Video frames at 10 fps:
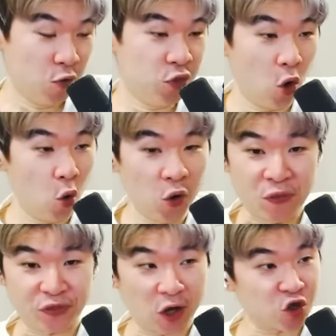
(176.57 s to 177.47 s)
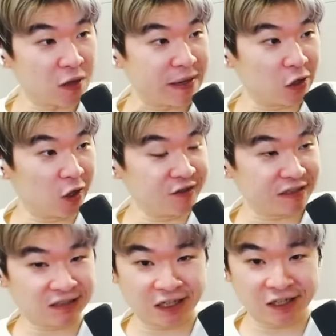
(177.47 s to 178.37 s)
No one thought she'd be gone
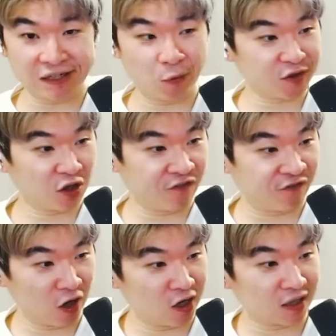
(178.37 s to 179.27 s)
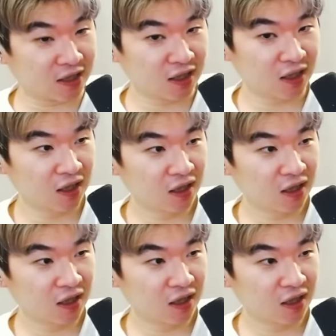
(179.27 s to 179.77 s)
this suddenly! What the fuck?